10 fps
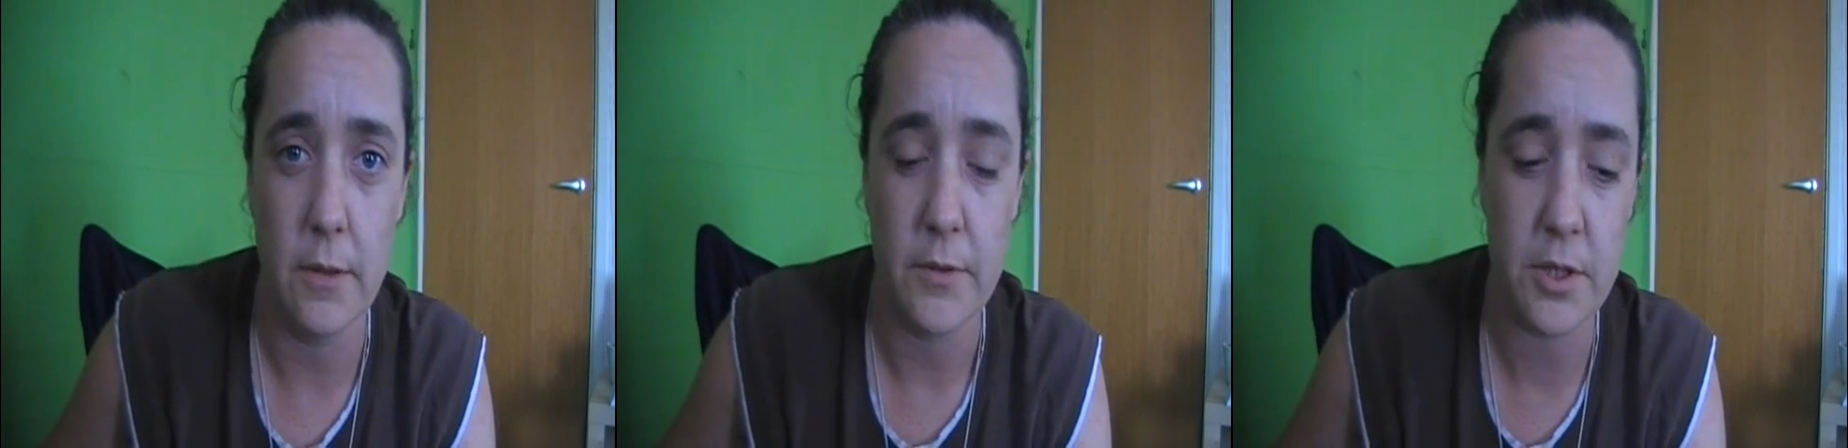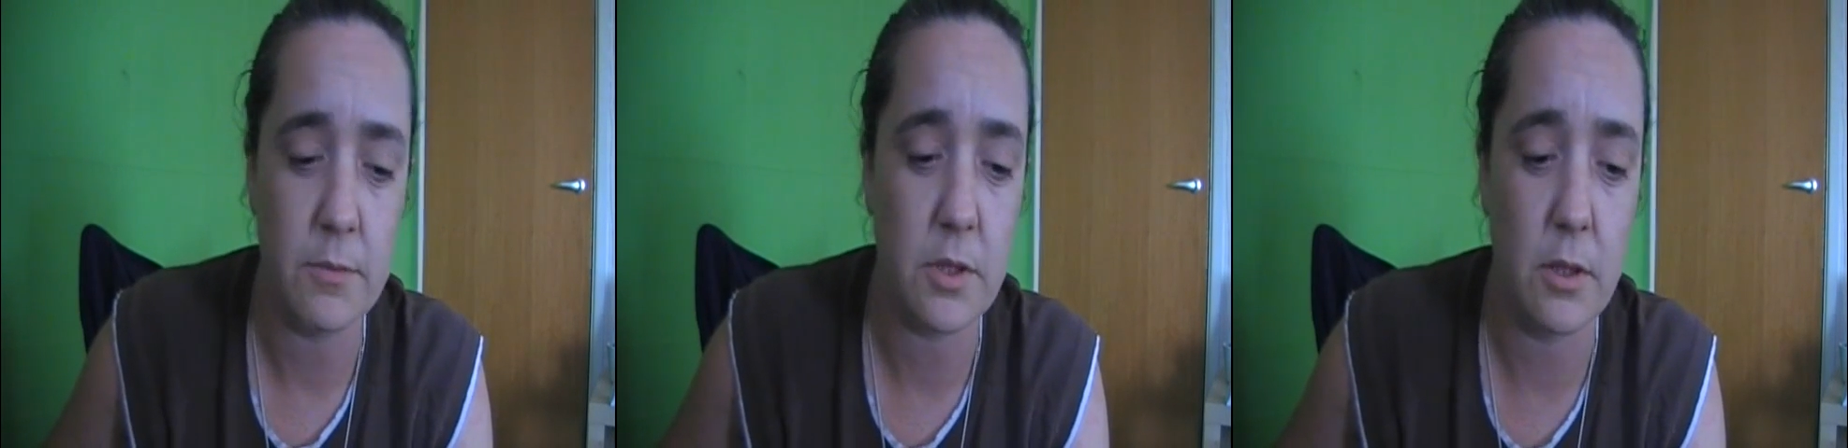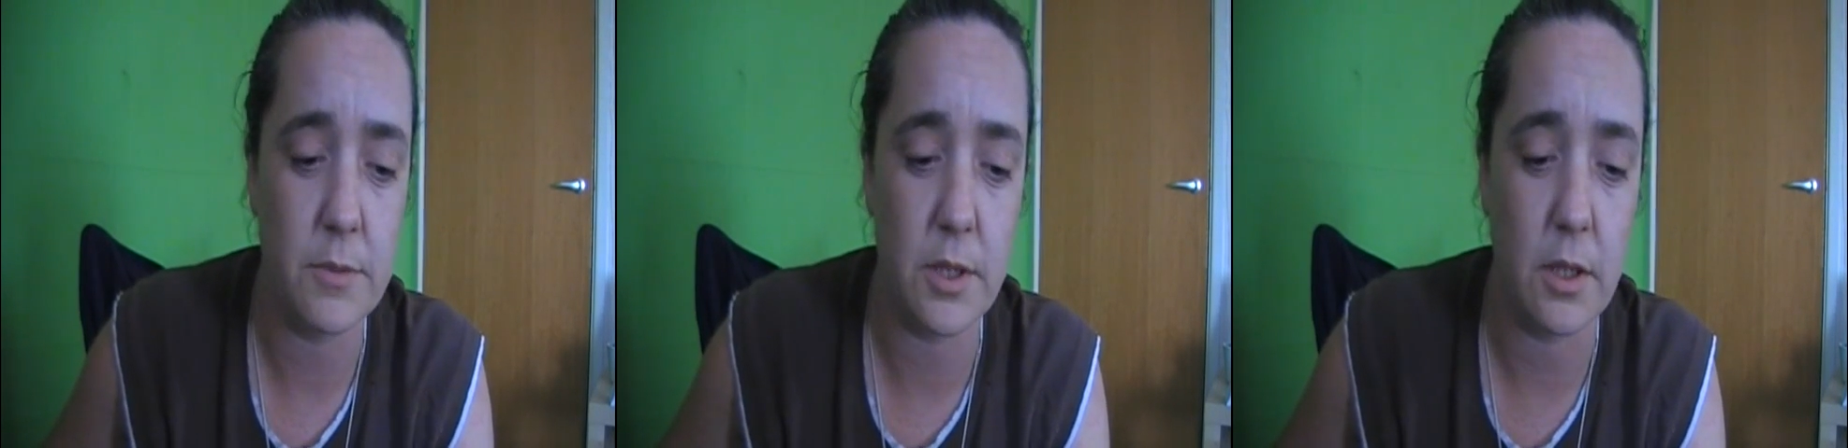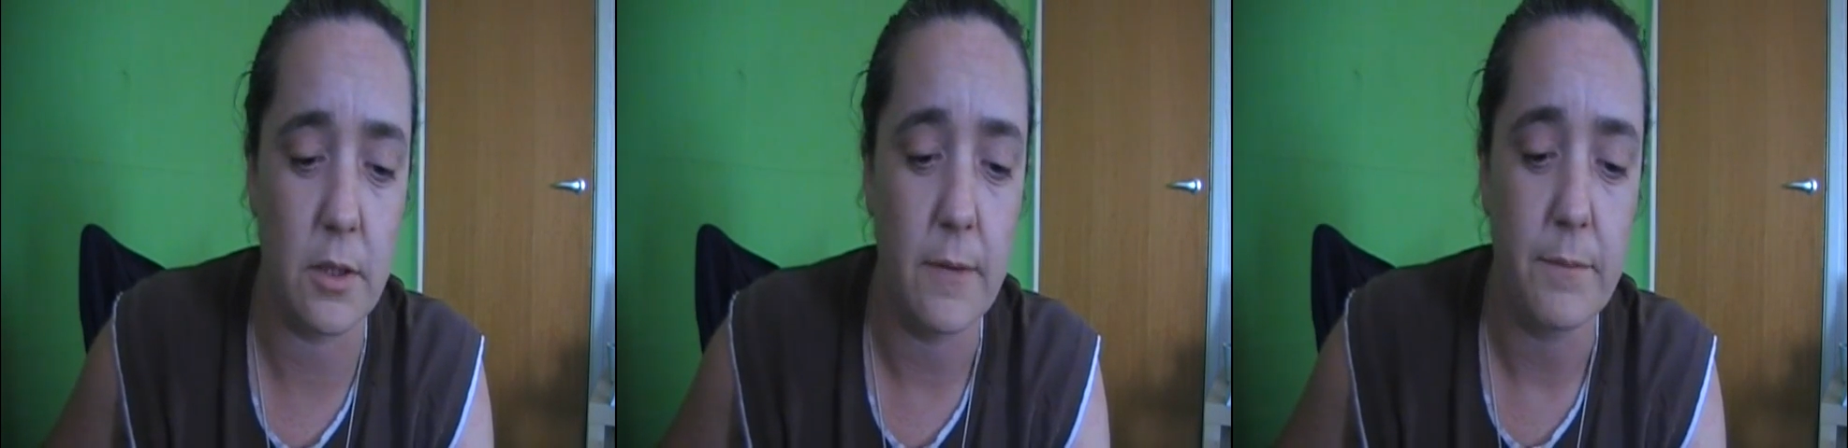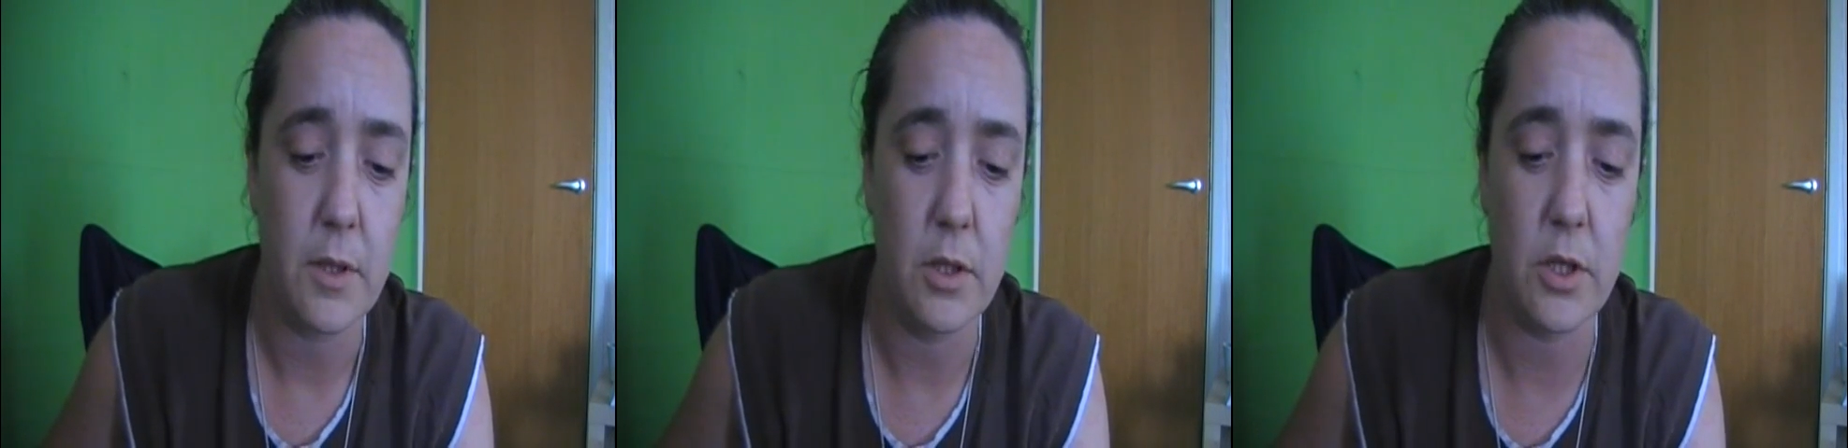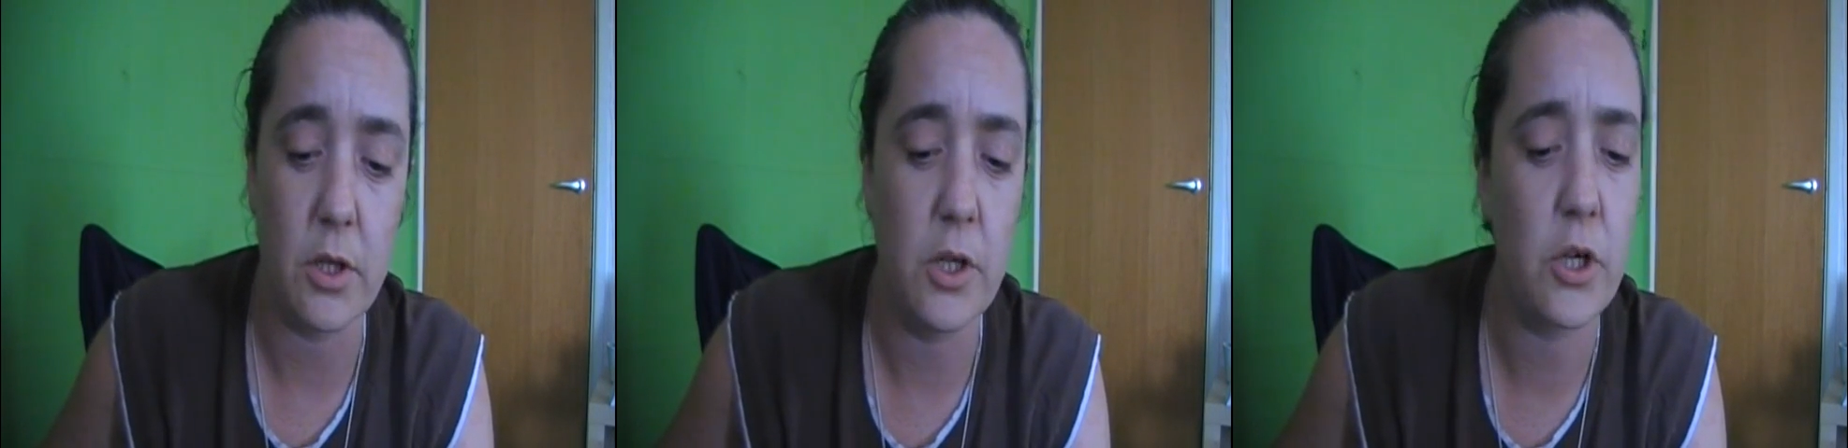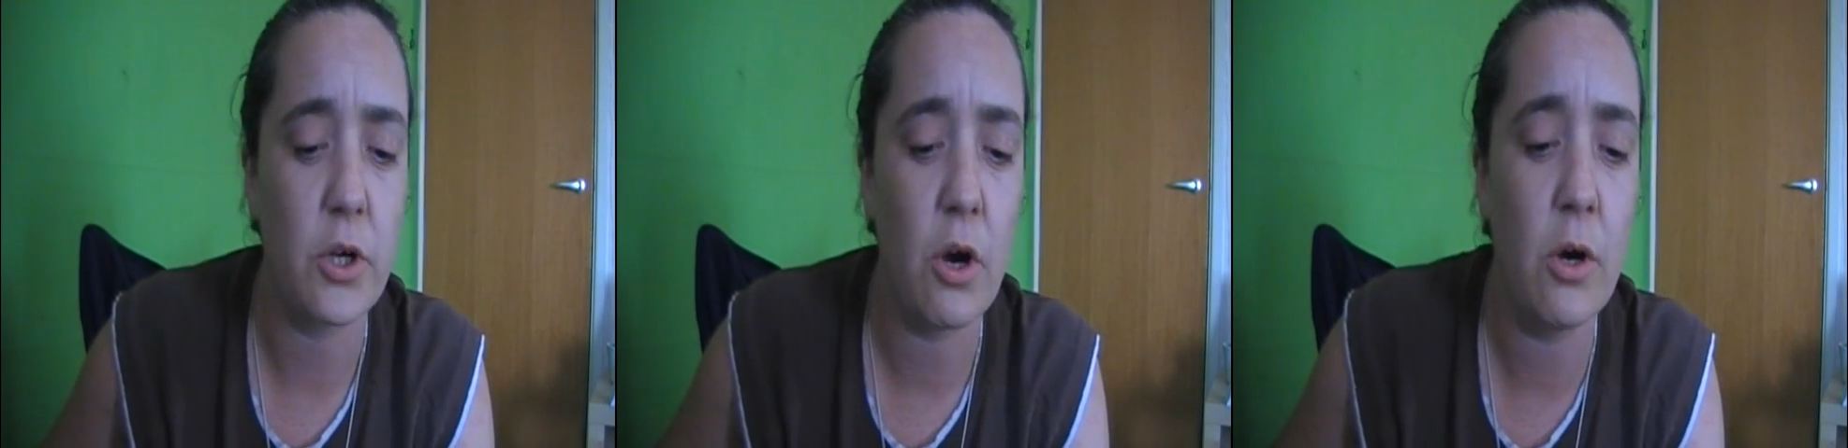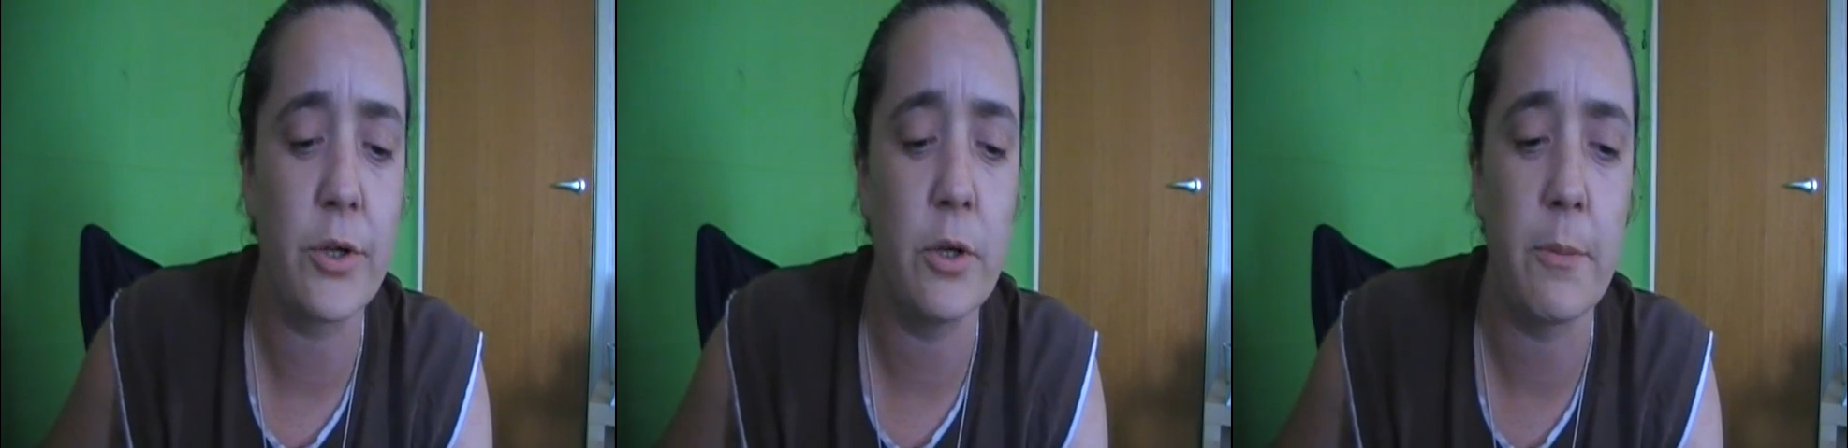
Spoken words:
Sometimes, you know, you can argue